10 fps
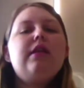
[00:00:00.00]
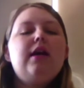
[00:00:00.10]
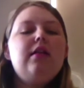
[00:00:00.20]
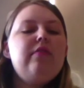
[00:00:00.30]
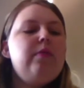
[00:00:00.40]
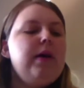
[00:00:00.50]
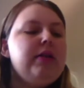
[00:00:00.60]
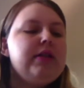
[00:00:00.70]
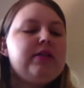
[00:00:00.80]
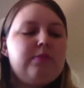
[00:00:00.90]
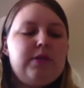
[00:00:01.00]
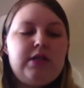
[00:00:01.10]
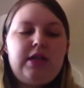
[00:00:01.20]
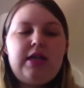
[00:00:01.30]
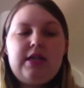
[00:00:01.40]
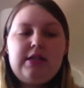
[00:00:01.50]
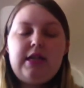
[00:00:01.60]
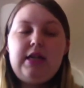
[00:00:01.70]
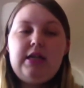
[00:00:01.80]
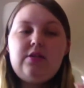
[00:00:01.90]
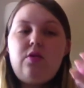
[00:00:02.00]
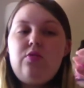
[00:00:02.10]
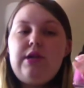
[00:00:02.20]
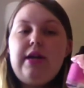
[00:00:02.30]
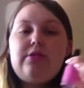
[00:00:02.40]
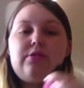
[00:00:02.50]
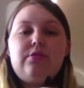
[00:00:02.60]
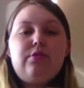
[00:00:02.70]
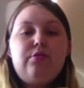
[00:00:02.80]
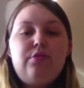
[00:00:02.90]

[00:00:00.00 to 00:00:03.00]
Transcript: I love about this lipstick is it is all natural,